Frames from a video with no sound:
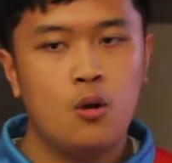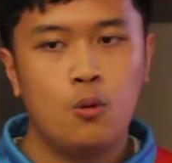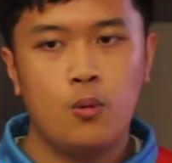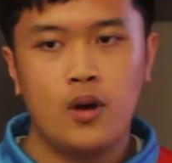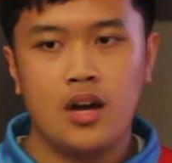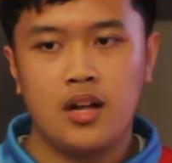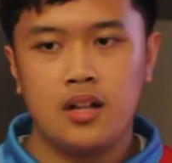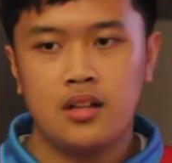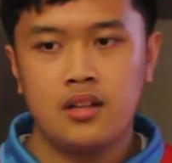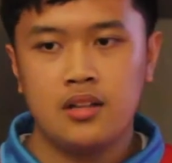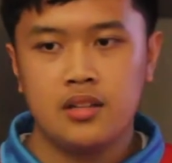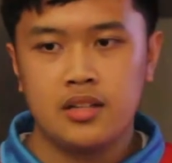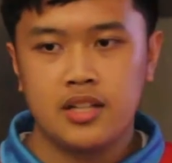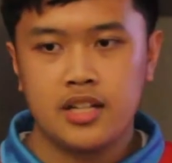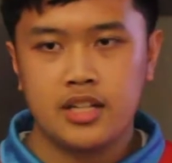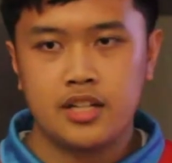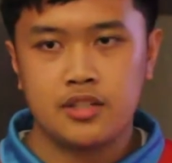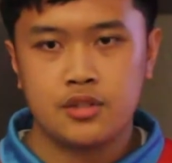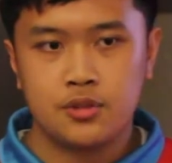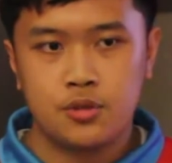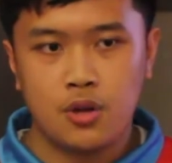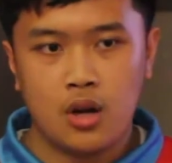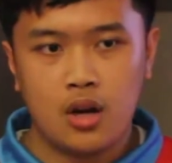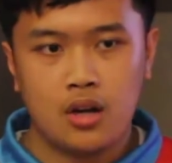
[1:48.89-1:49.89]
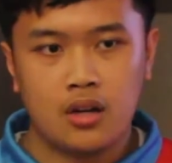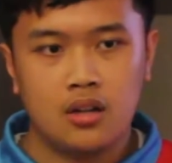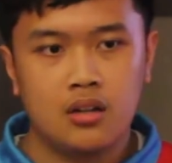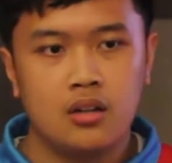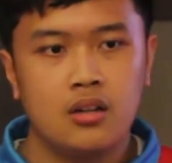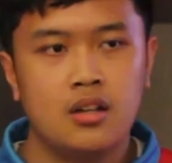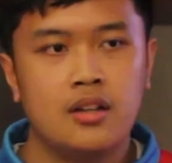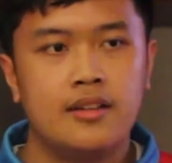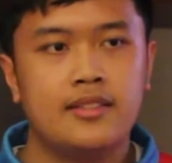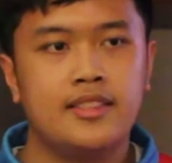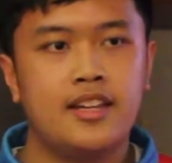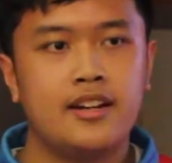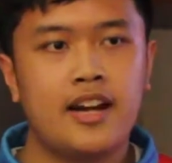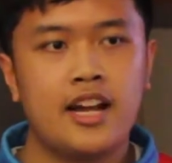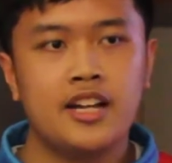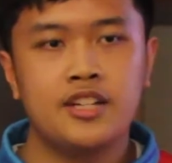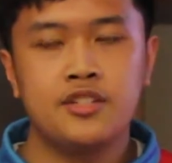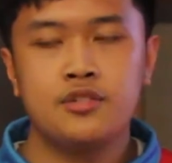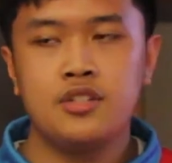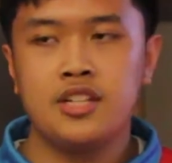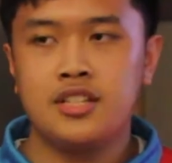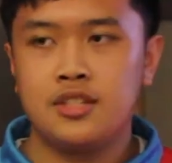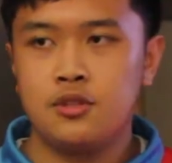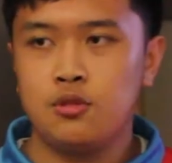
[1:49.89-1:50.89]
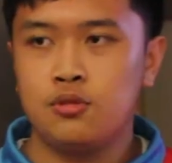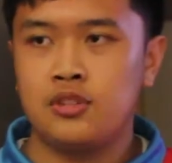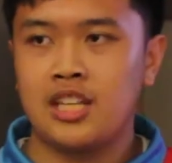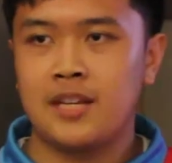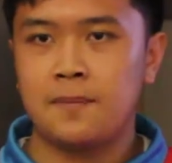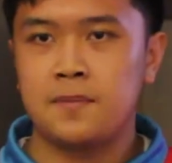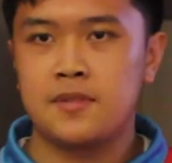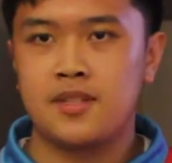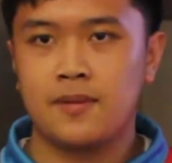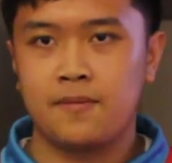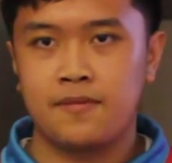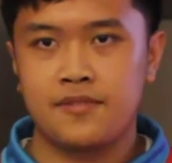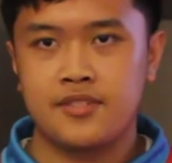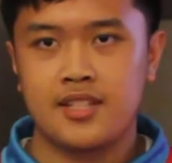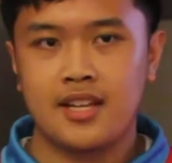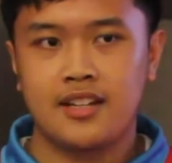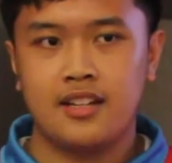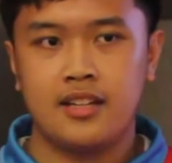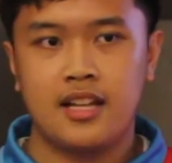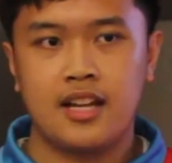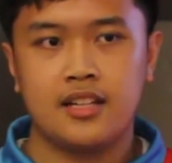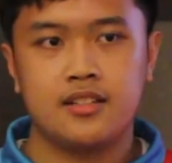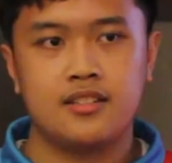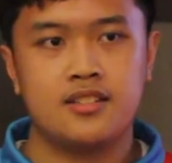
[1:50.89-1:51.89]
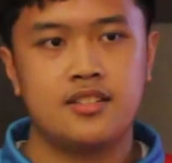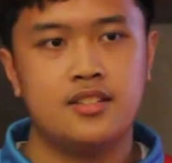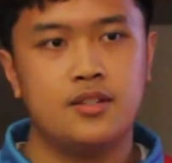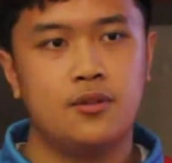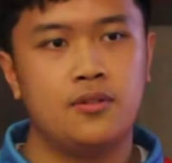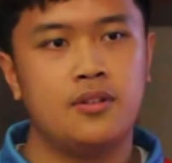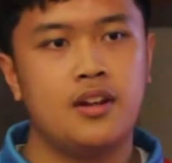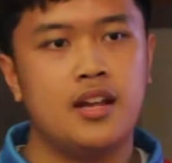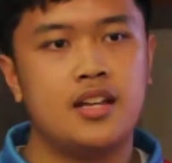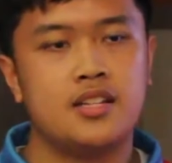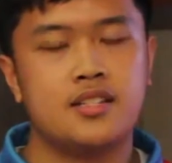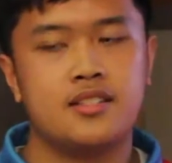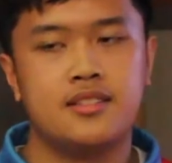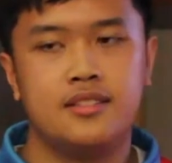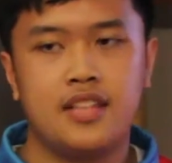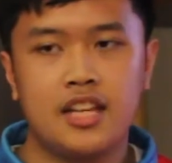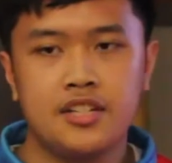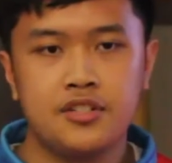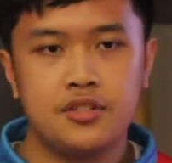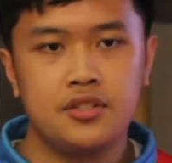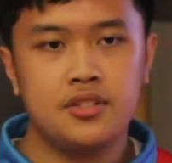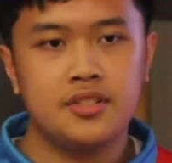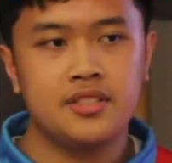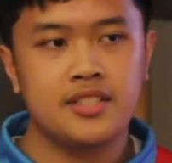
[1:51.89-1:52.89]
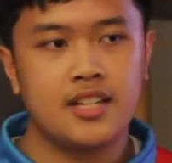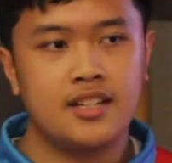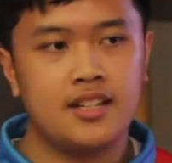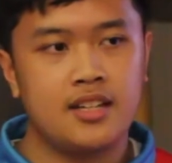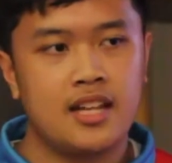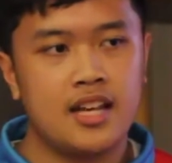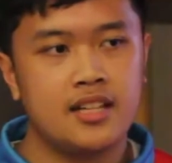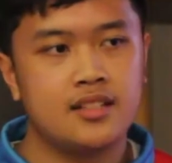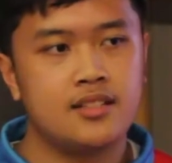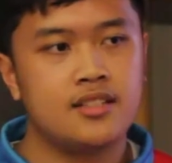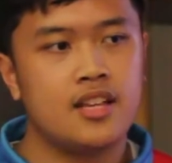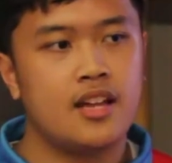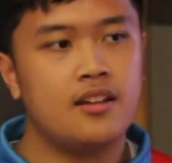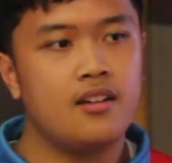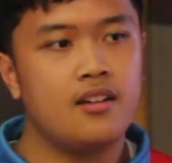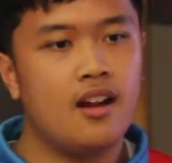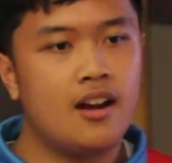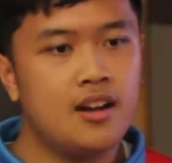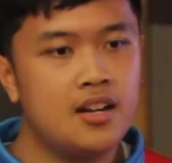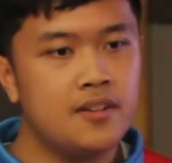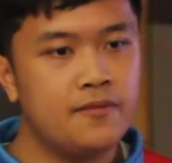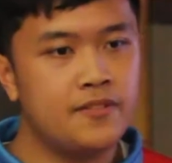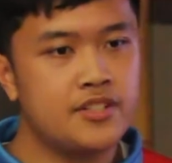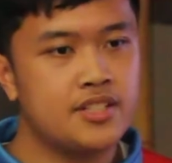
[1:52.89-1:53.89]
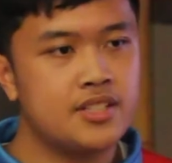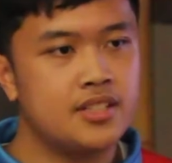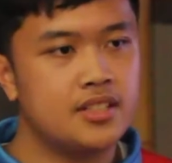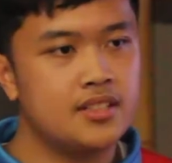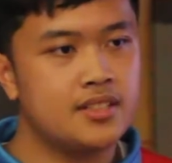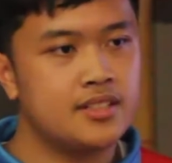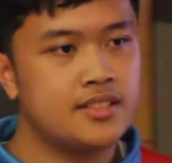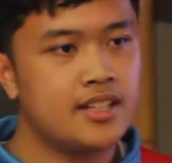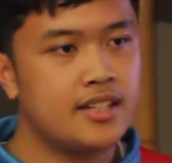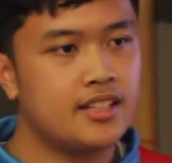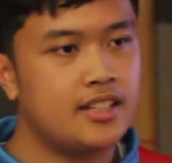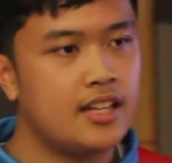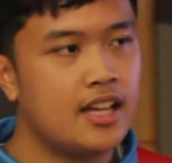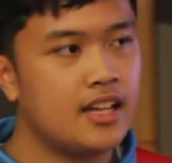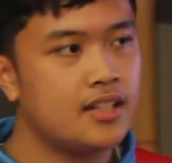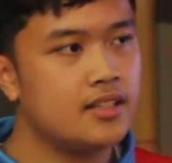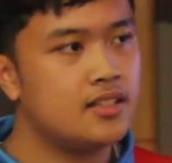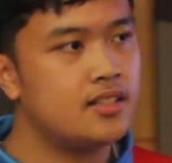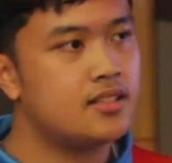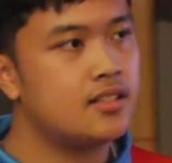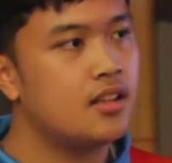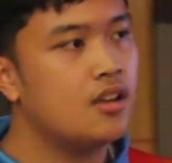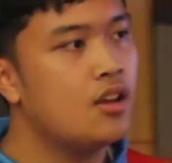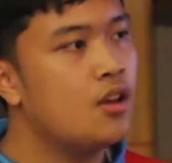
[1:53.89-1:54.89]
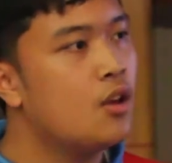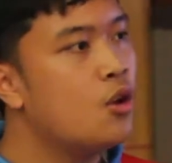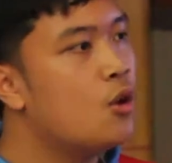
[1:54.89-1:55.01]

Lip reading: Well, it is wrong. There are actually two types of satellites, known as natural satellites and artificial satellites.